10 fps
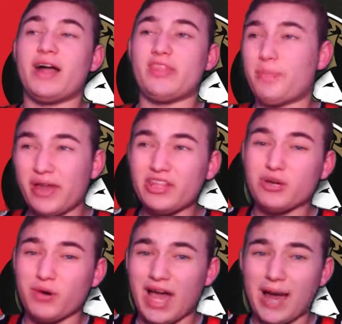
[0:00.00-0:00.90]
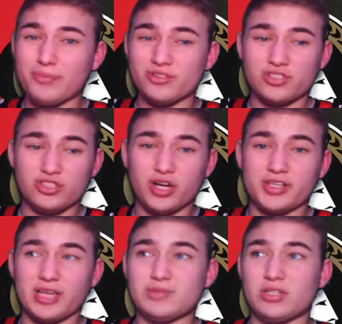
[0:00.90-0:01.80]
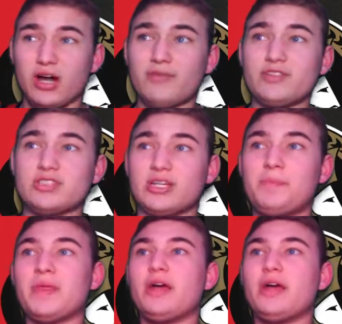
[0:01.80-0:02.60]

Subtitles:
And depending on what happens to John Gibson, obviously